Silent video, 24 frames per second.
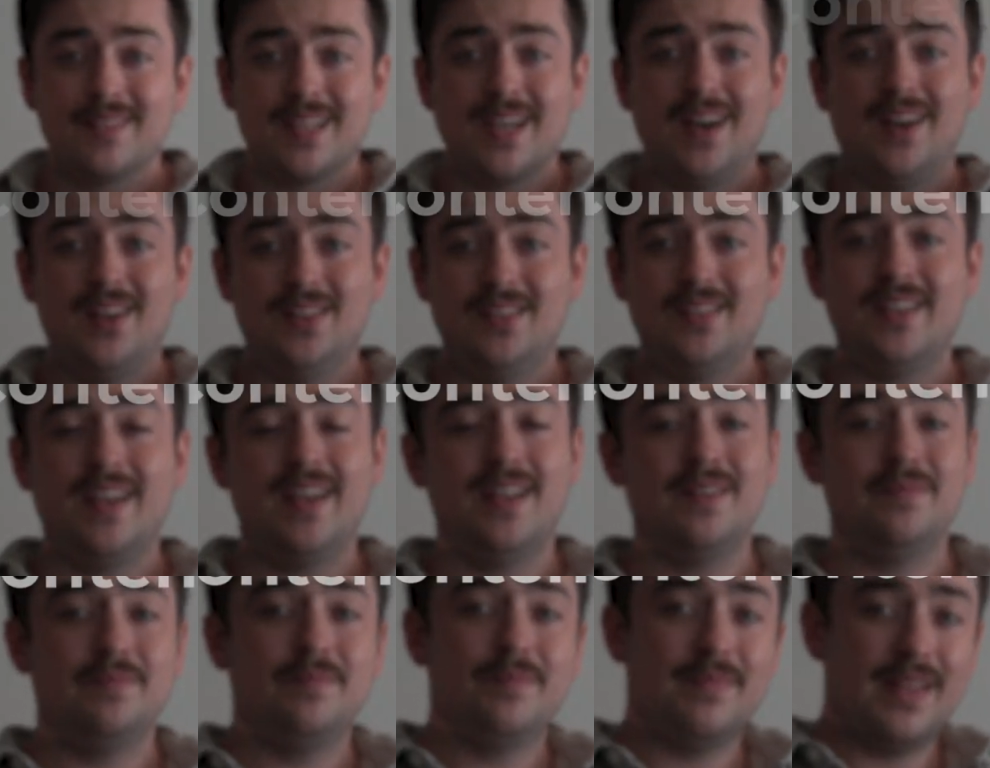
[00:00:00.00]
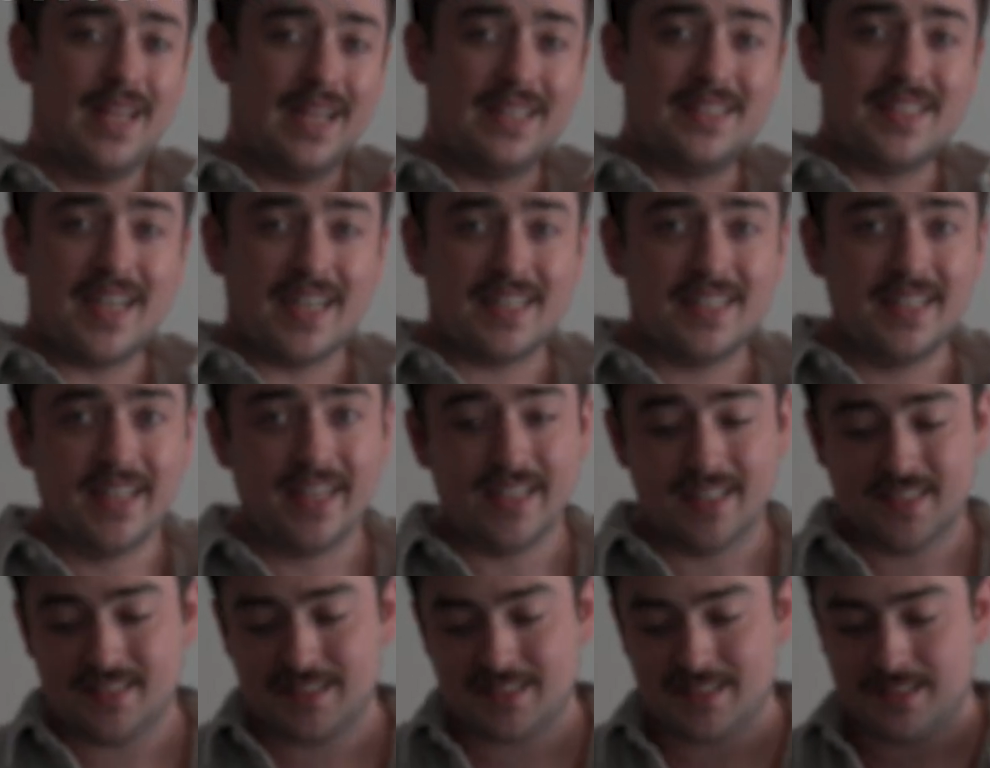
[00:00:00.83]
content, and
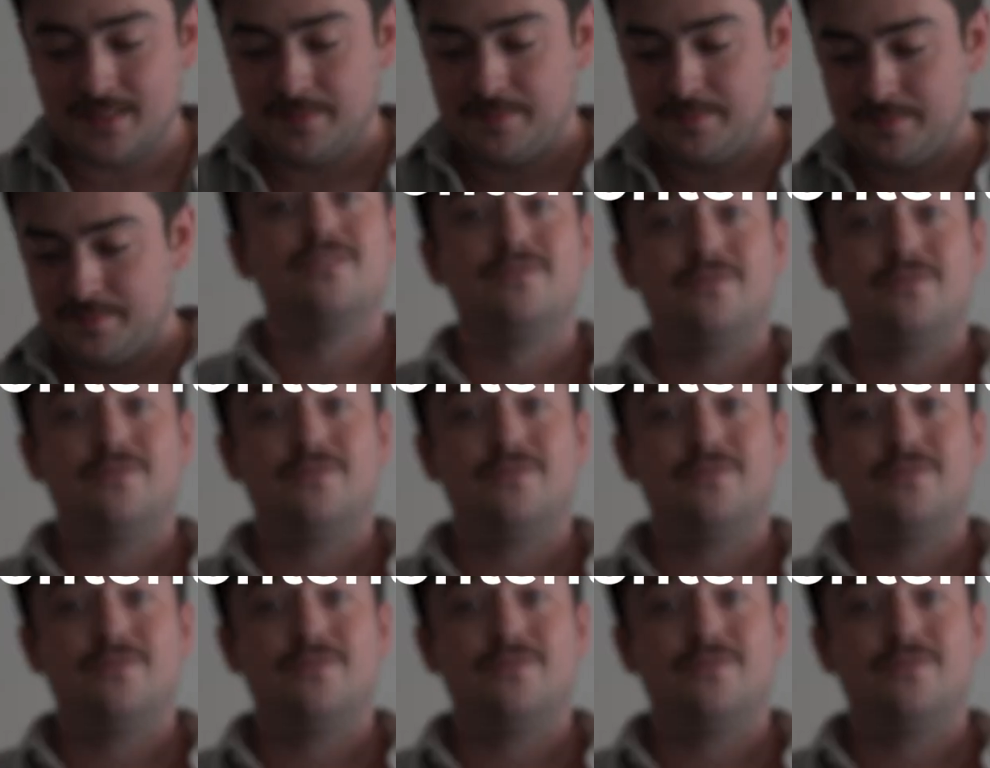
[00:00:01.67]
techniques.